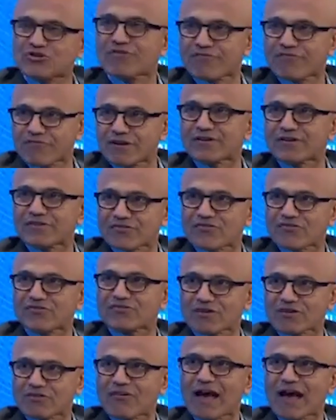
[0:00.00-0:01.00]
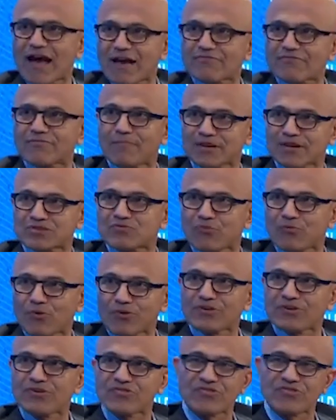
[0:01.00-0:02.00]
traverse the graph much
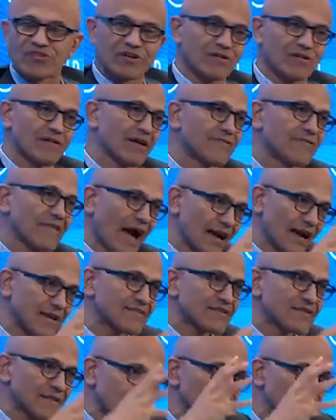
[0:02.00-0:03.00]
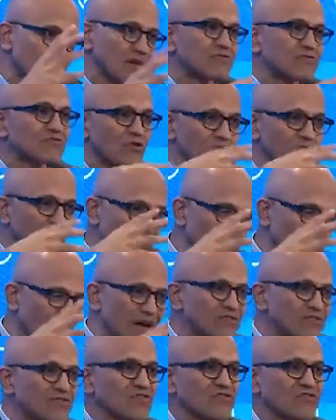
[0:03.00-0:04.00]
more easier. And that, I think, is... So that's
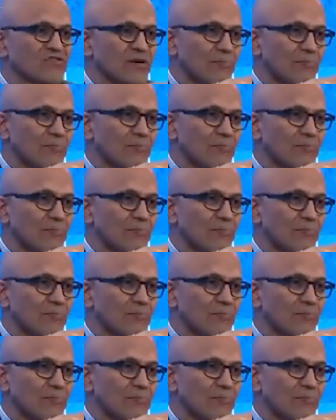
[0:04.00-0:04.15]
why it's a